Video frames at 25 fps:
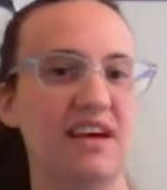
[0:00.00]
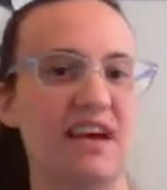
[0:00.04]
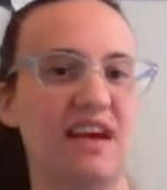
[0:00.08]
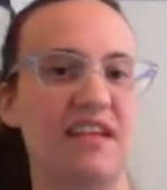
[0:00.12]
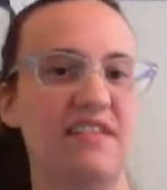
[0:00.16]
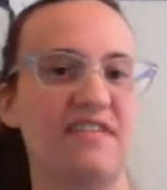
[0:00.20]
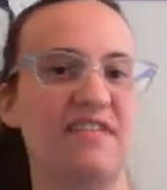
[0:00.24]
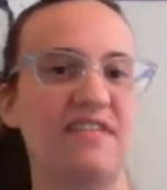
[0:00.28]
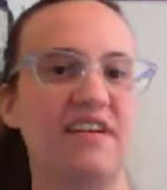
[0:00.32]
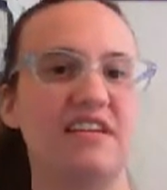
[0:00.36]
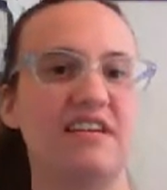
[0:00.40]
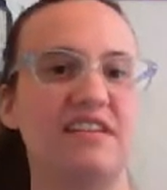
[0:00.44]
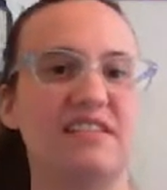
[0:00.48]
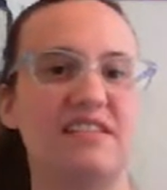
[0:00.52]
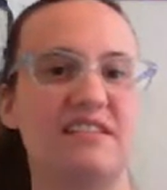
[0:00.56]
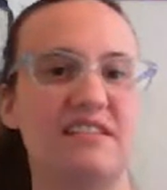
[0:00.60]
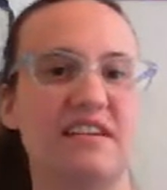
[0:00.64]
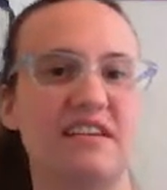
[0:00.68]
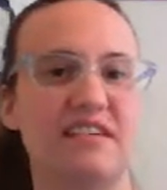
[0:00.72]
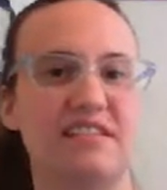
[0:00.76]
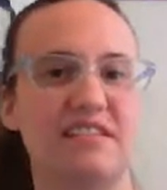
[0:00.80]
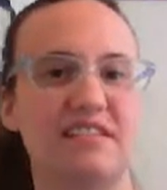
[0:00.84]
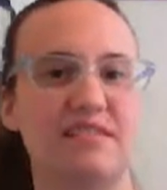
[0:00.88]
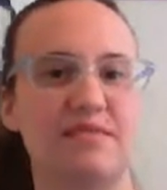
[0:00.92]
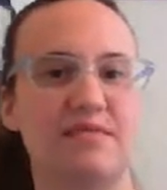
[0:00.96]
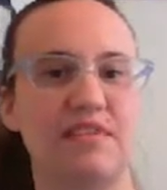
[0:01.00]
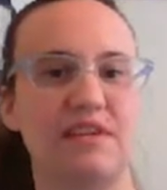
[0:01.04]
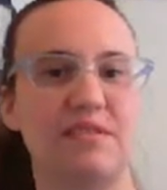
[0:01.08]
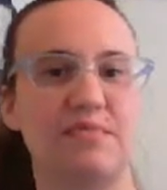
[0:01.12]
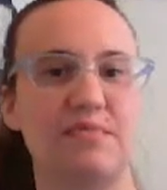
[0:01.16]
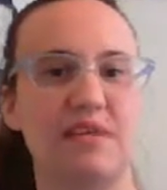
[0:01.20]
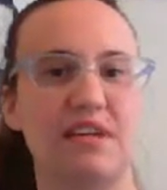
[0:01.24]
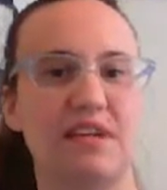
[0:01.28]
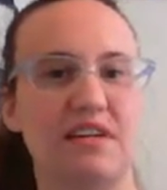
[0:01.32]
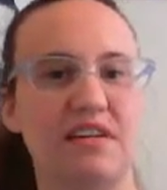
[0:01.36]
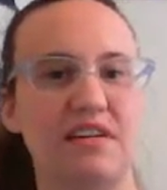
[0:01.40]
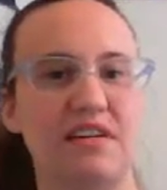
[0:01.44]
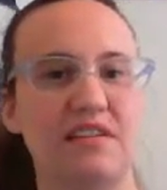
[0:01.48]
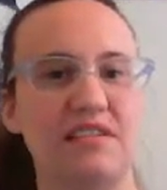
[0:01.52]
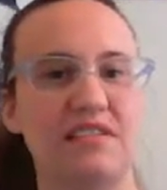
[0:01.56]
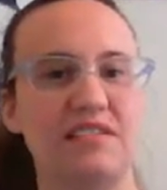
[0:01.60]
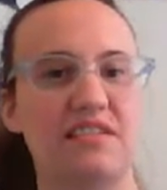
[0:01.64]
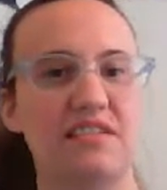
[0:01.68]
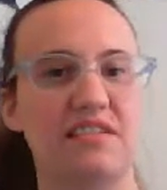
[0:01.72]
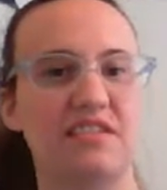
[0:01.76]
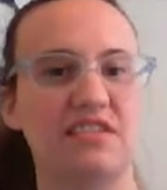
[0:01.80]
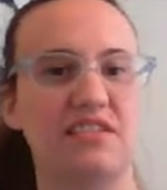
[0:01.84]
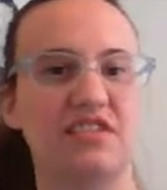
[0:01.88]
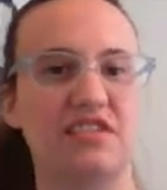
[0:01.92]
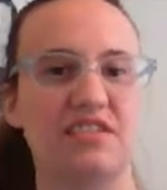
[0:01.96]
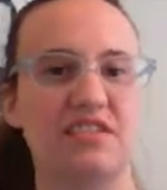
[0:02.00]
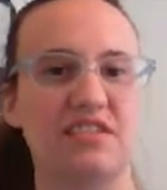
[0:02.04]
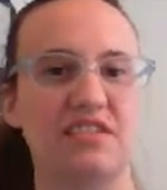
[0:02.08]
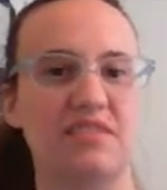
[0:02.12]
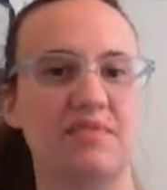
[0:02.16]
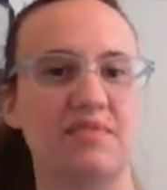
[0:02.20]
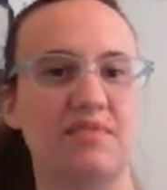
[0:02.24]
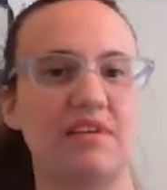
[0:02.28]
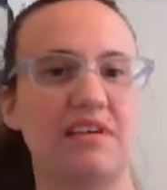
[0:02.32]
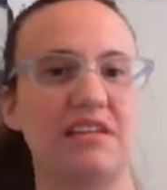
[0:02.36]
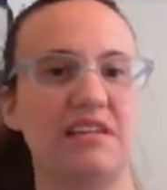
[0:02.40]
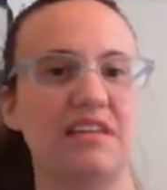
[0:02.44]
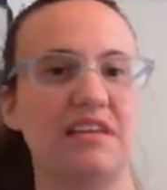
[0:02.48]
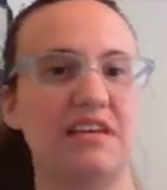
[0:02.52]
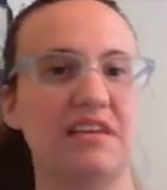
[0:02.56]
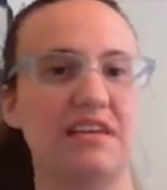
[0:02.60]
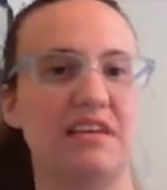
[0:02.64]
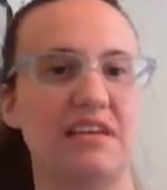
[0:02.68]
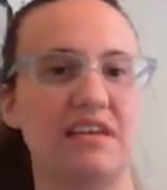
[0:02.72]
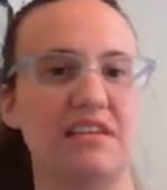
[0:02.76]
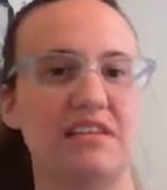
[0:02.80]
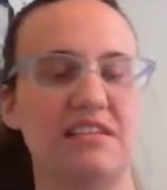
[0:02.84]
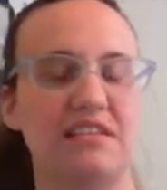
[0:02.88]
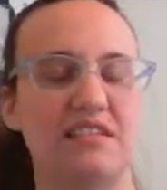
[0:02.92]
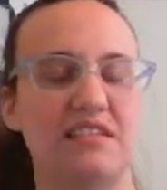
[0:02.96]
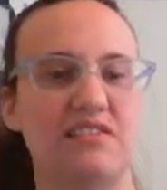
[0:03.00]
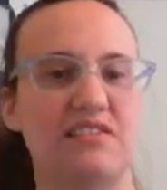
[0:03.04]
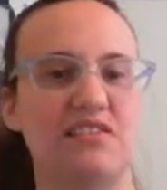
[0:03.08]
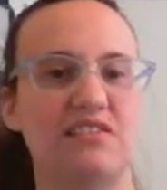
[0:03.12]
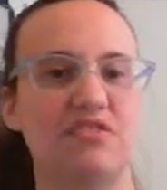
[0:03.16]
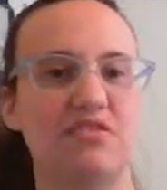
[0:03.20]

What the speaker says: and if I dislike something because it's just something that needs